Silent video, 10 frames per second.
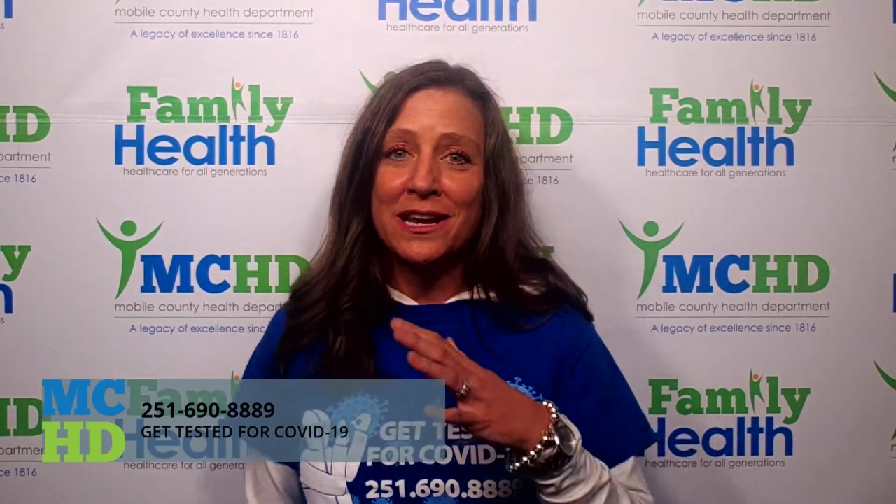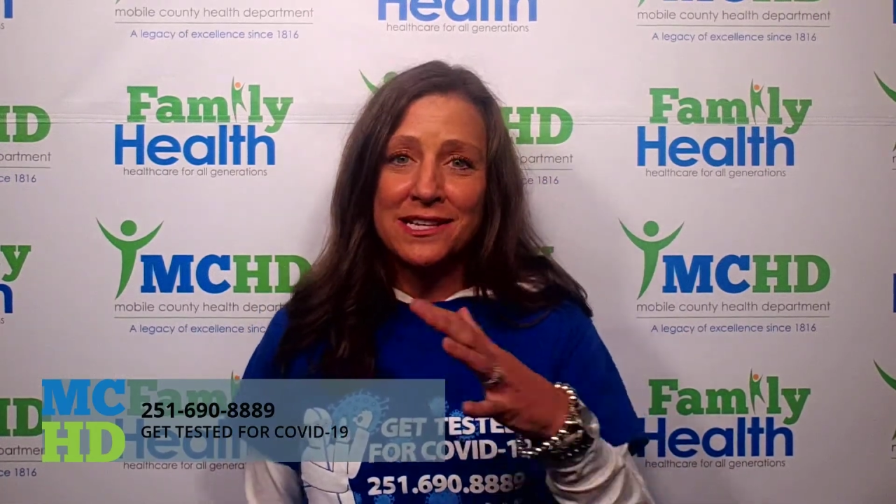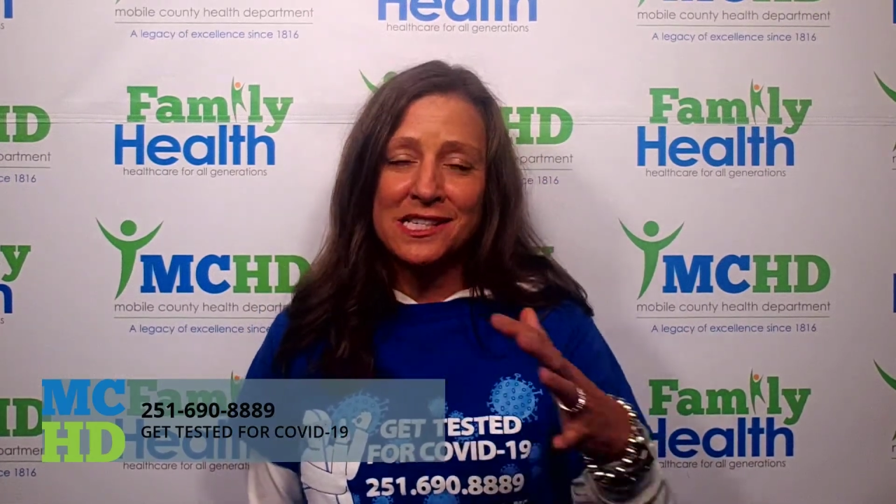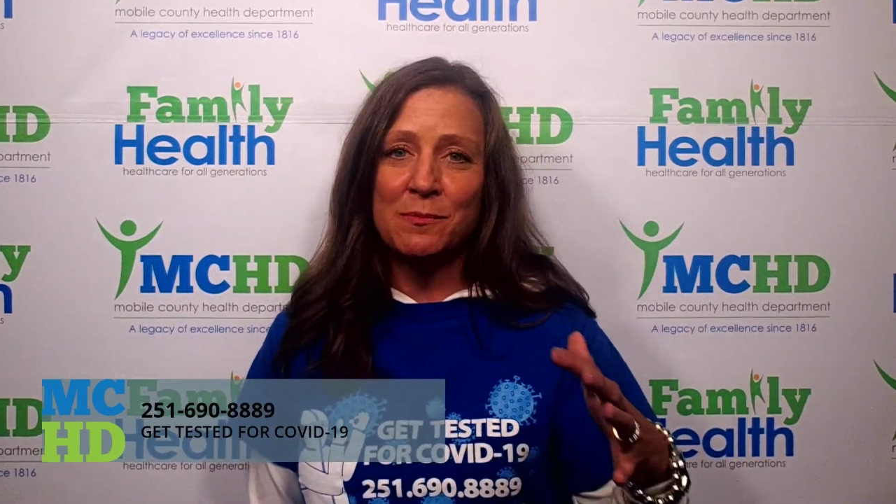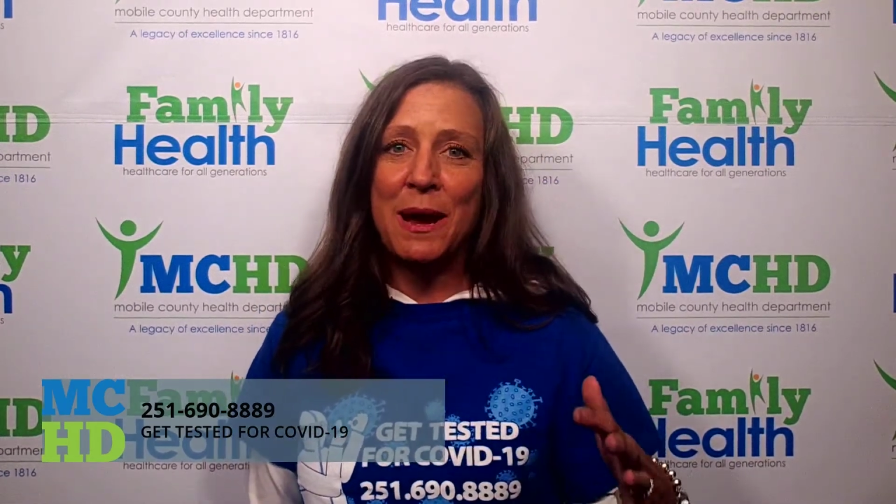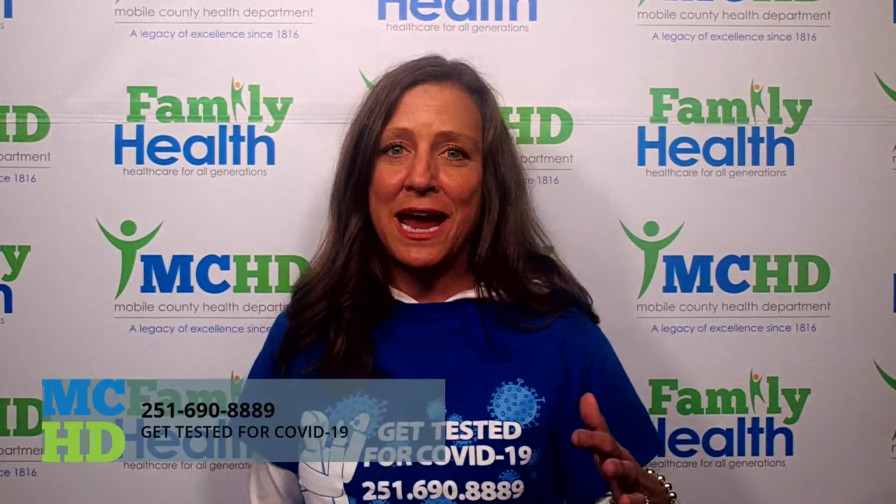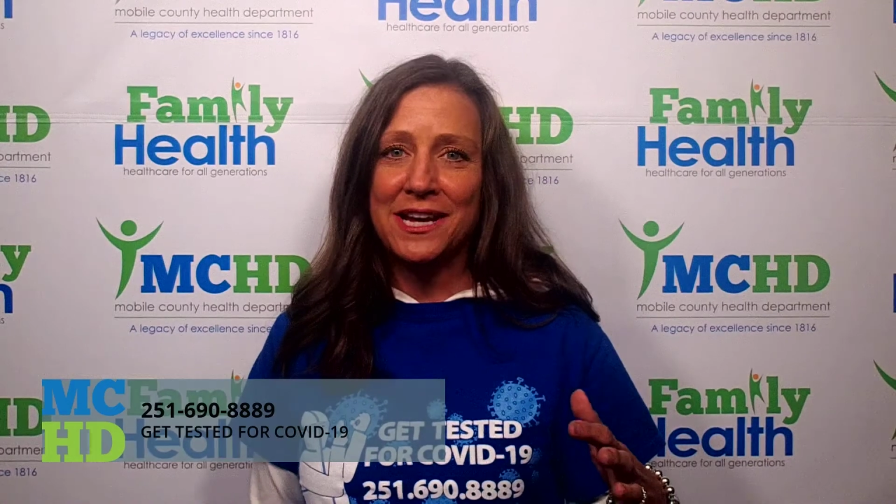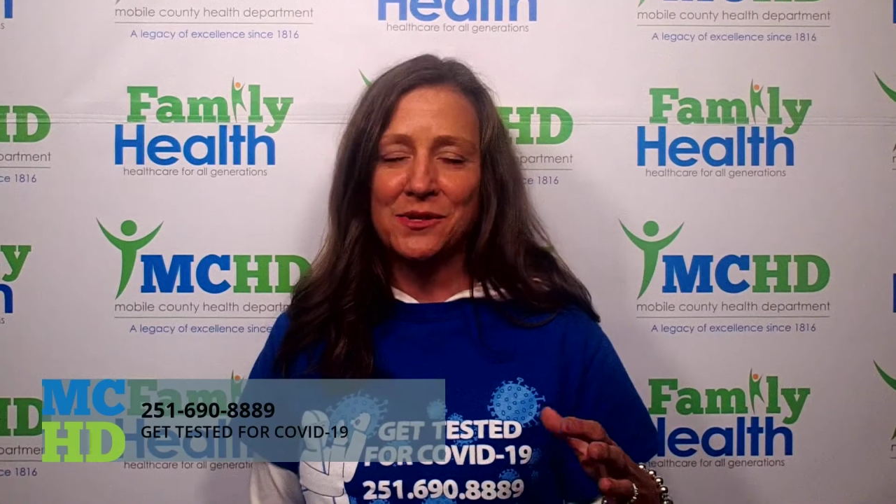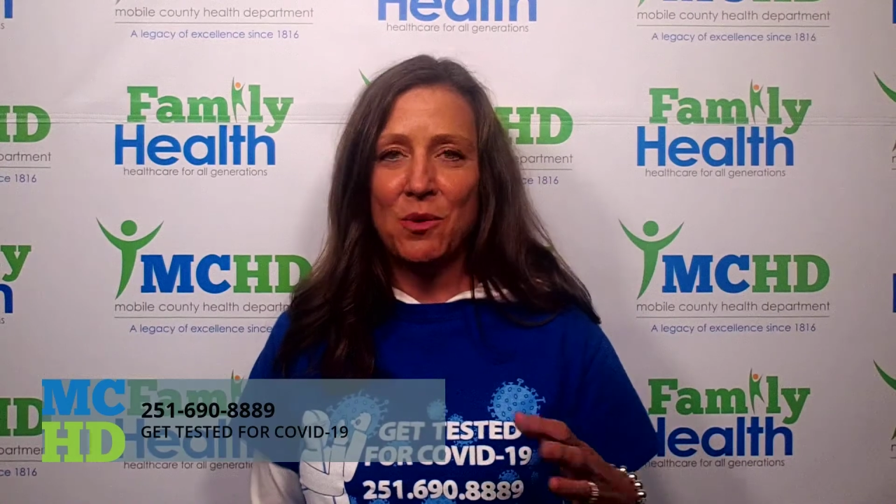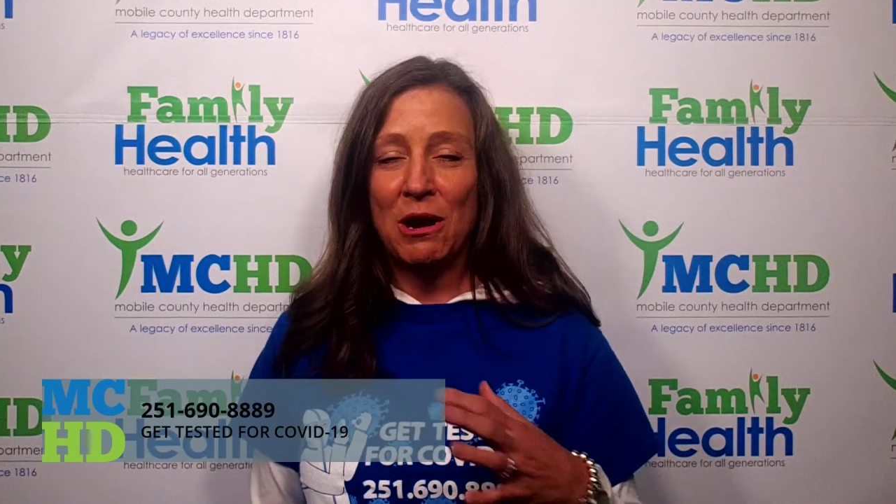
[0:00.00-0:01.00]
a
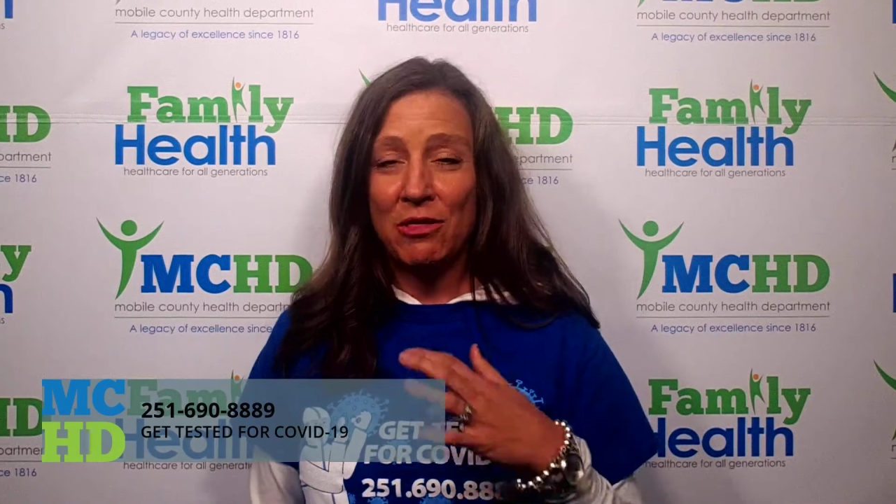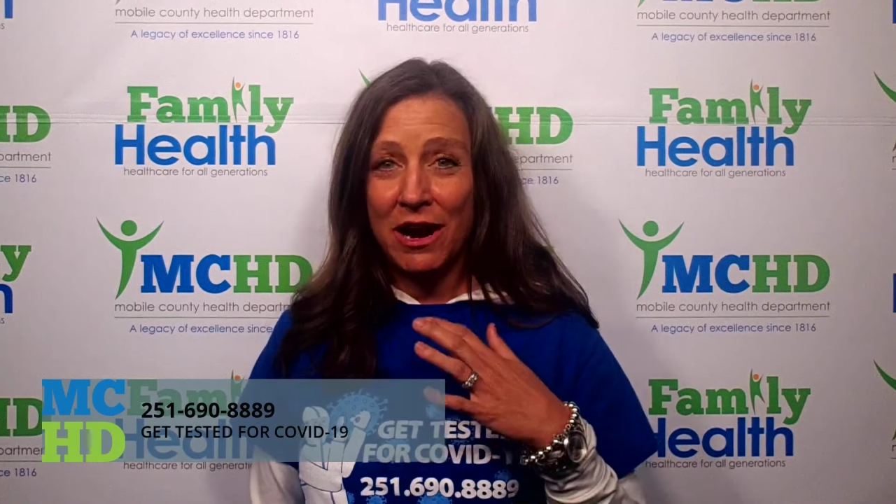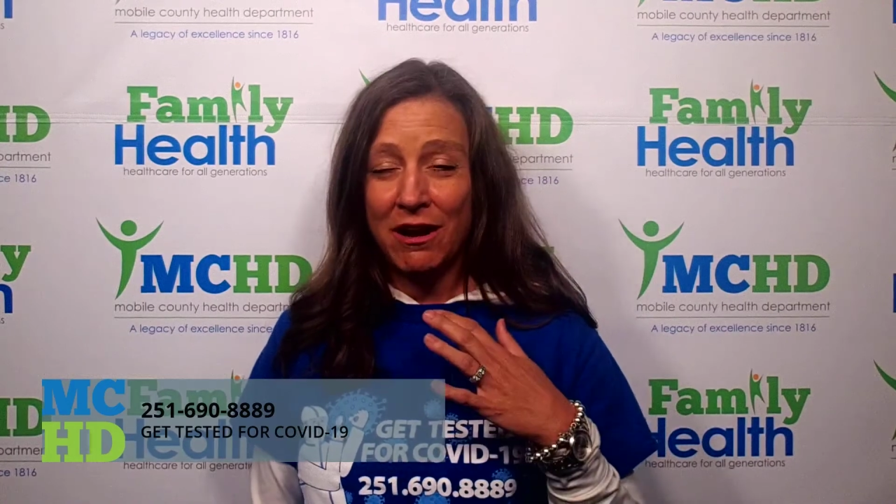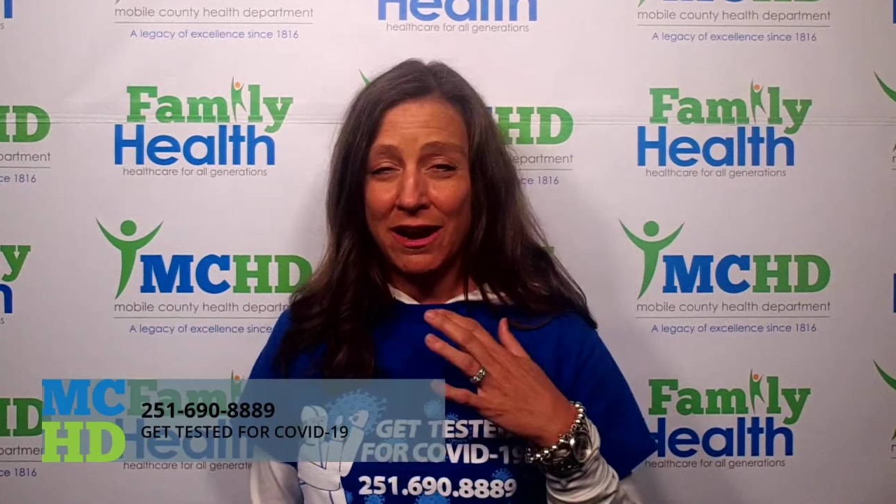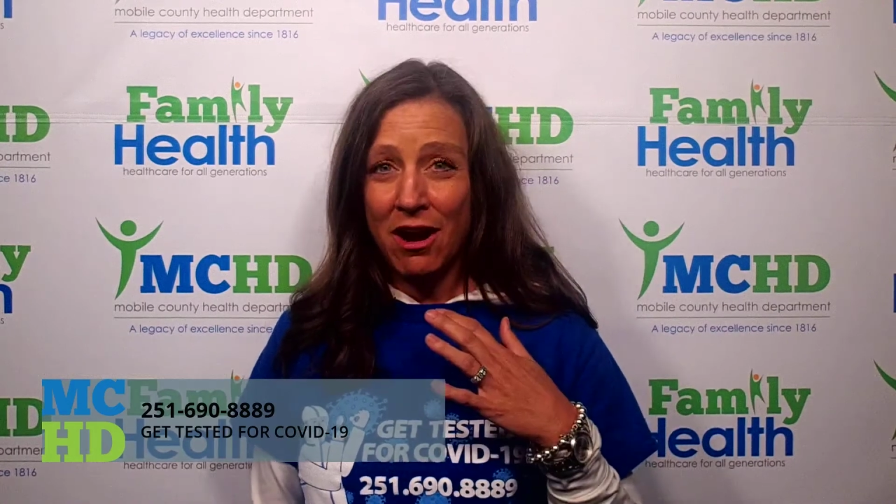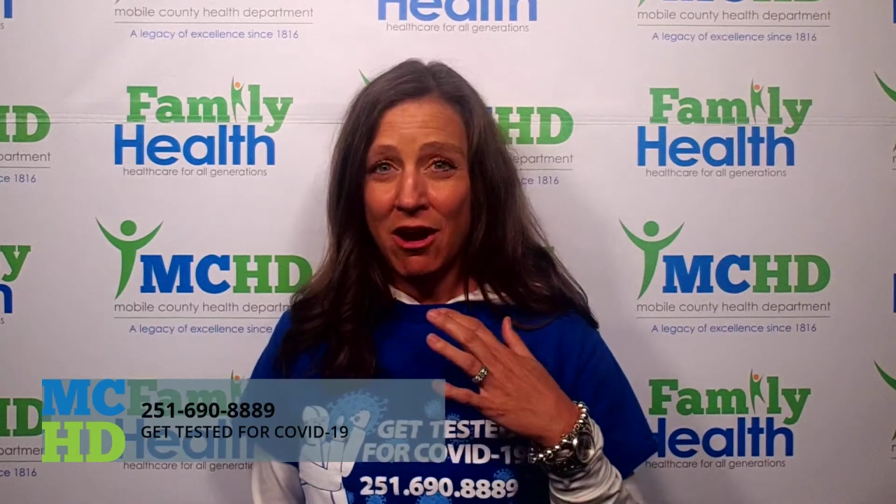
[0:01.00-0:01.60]
space where there